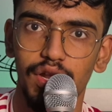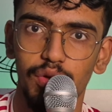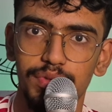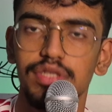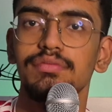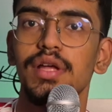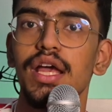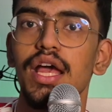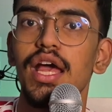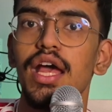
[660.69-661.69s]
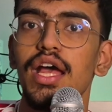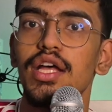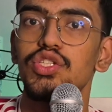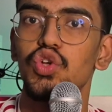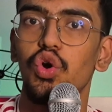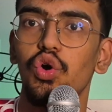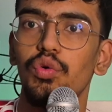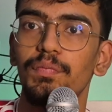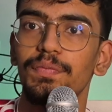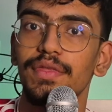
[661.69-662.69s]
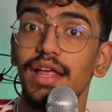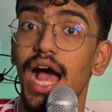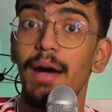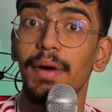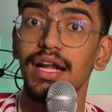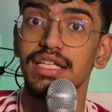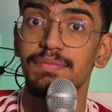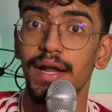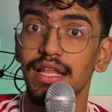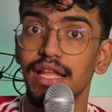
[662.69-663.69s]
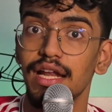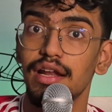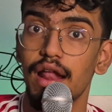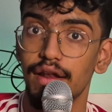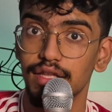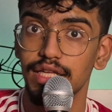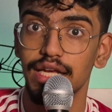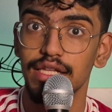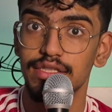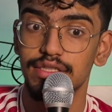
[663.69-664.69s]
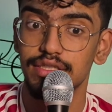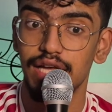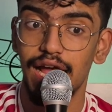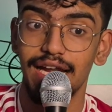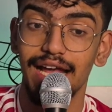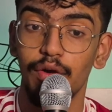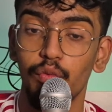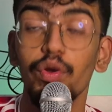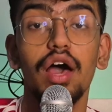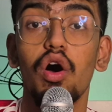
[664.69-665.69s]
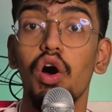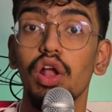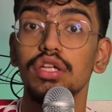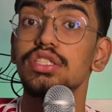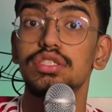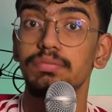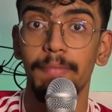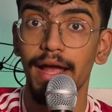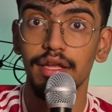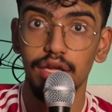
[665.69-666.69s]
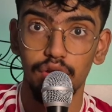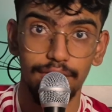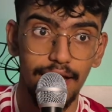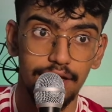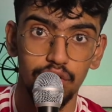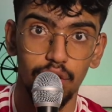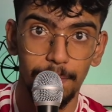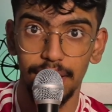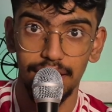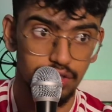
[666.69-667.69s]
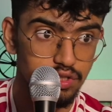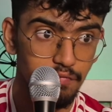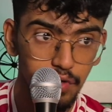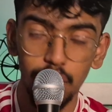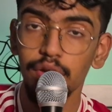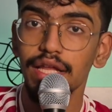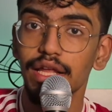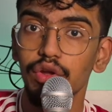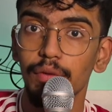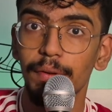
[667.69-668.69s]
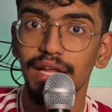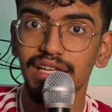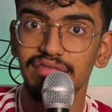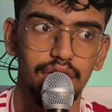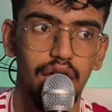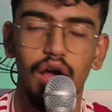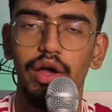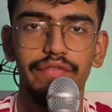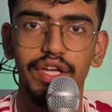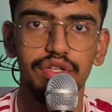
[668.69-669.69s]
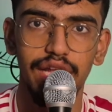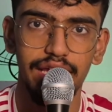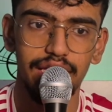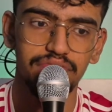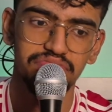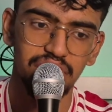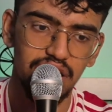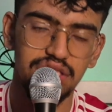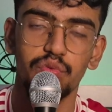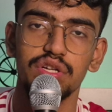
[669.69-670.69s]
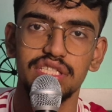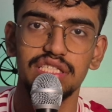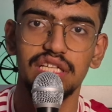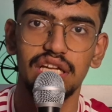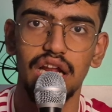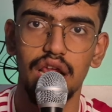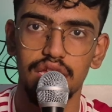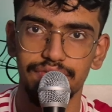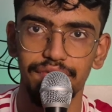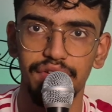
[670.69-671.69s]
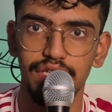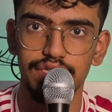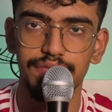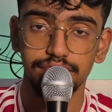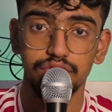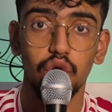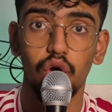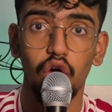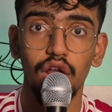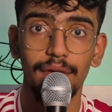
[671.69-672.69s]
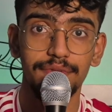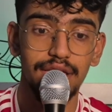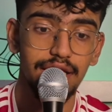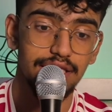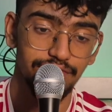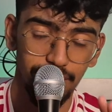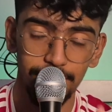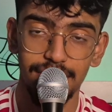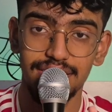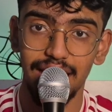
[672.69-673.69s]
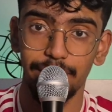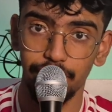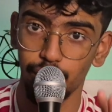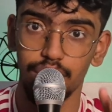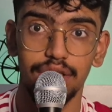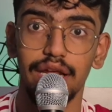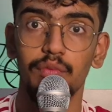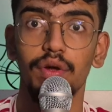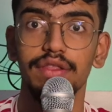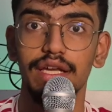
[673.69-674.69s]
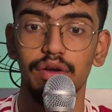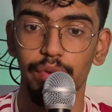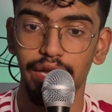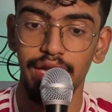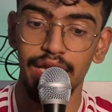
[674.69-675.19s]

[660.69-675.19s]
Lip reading: option. So Ahmad is better than nothing else. And we're all just banking on that Europa League. Because if we don't get the Europa League, however you take it, it's the worst season in our last 50 years. So all I'm saying is, from this game, if you want to take one thing away,